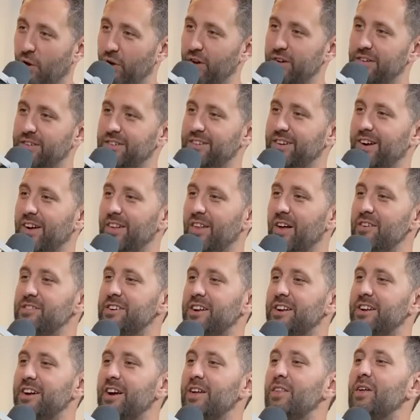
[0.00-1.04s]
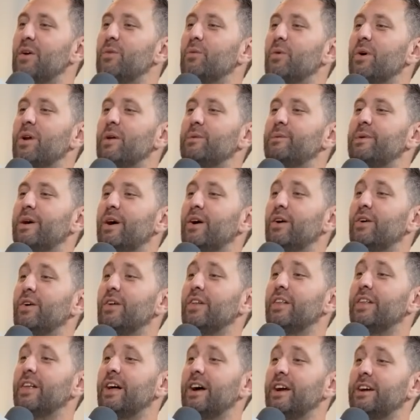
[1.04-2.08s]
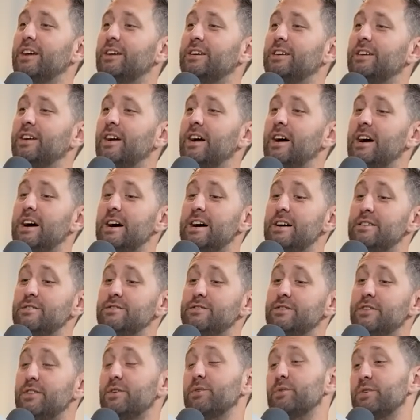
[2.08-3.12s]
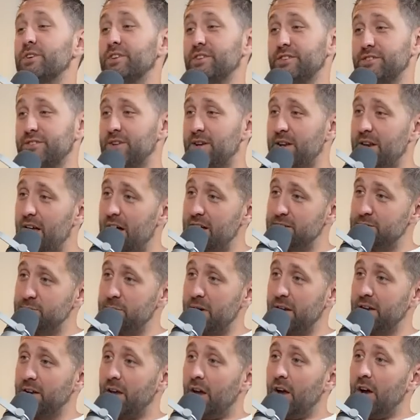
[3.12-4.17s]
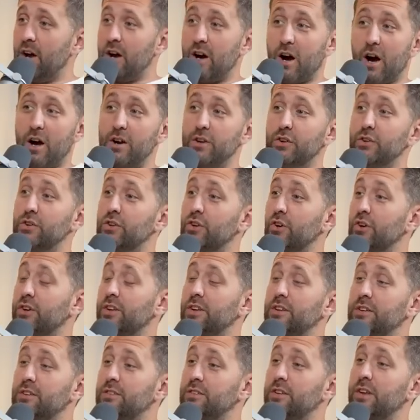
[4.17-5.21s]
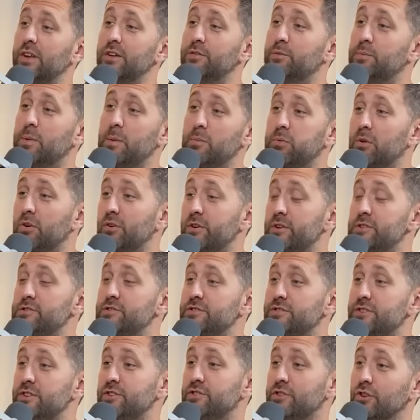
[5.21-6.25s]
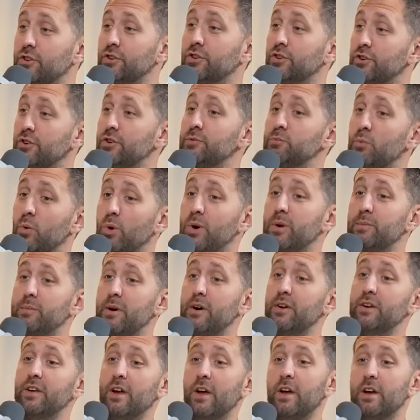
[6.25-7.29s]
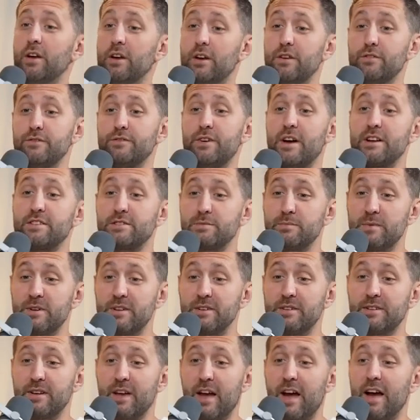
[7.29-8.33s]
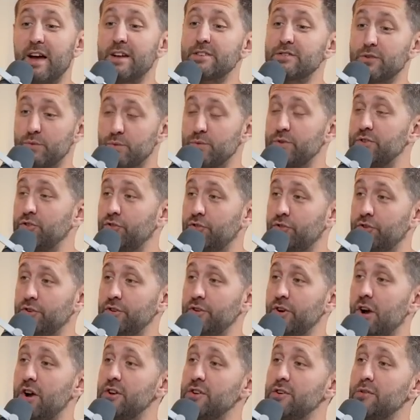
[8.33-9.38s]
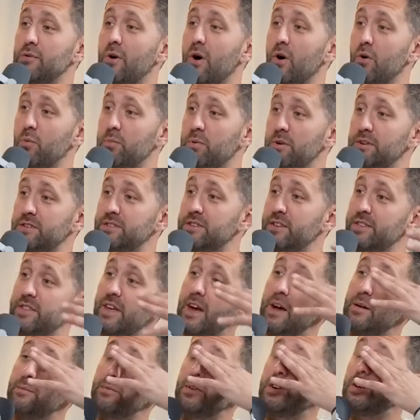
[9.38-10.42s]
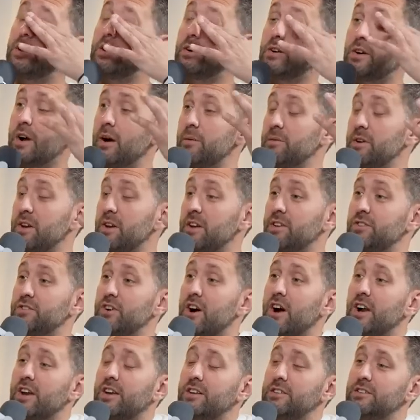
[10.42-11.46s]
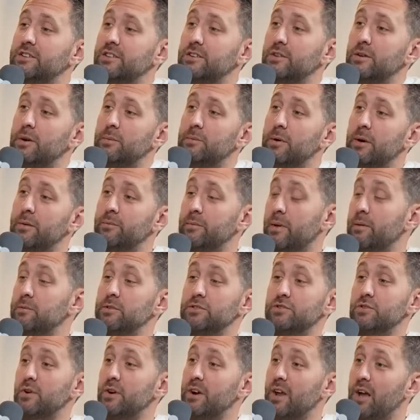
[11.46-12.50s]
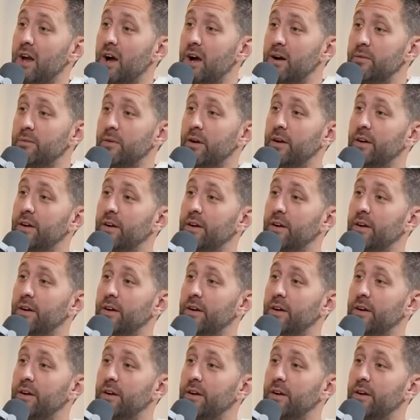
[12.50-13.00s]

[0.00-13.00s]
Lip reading: Good. I love it. And then what about for the real estate aspect? Yeah. Are you looking, if people are interested, to learn more about investment as a realtor? Are you open to them, coming and talking to you about maybe joining up?